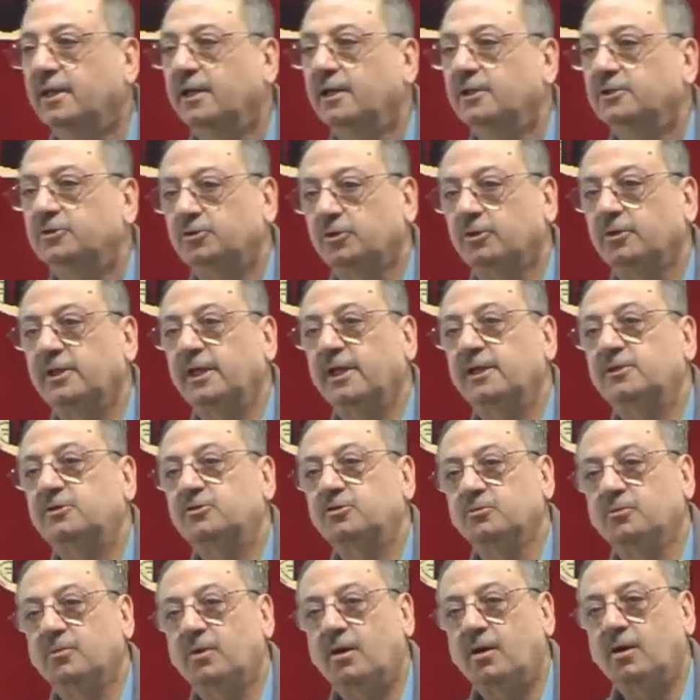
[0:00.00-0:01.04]
So that
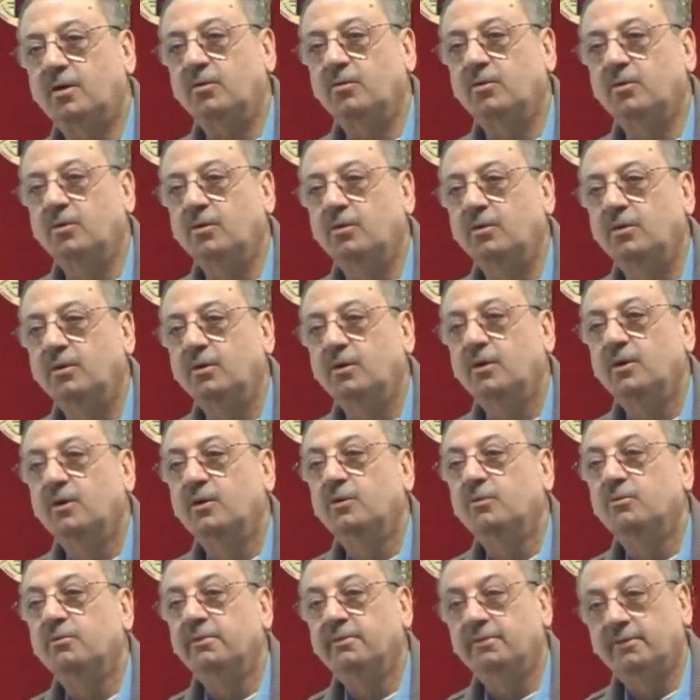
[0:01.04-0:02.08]
tomorrow
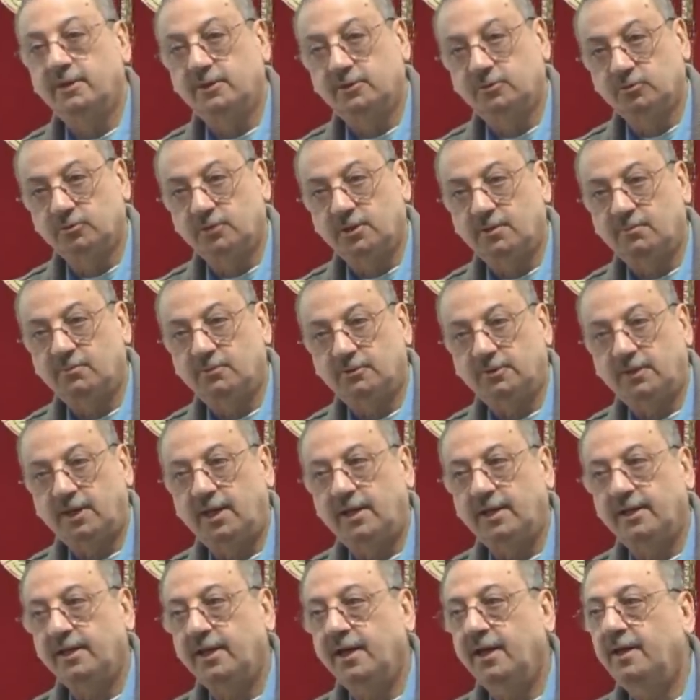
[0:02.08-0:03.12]
we will do the
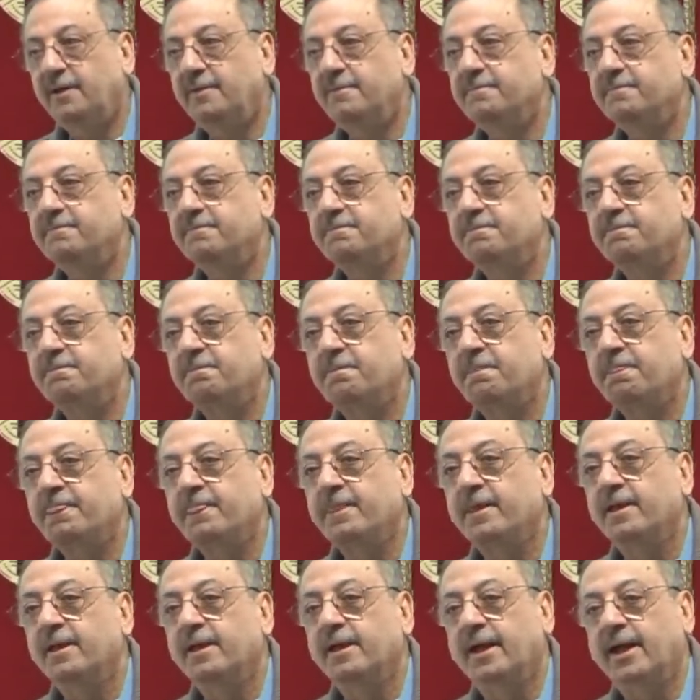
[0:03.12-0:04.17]
Mudharya
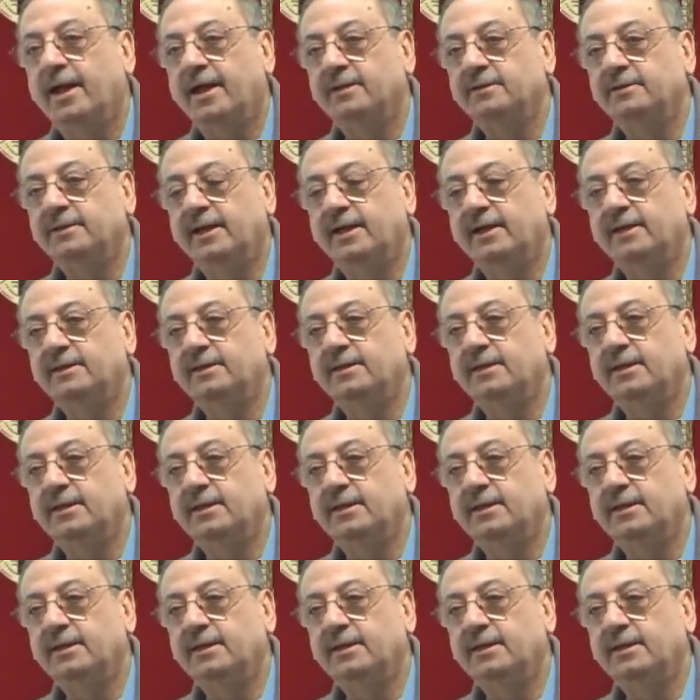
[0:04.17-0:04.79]
and then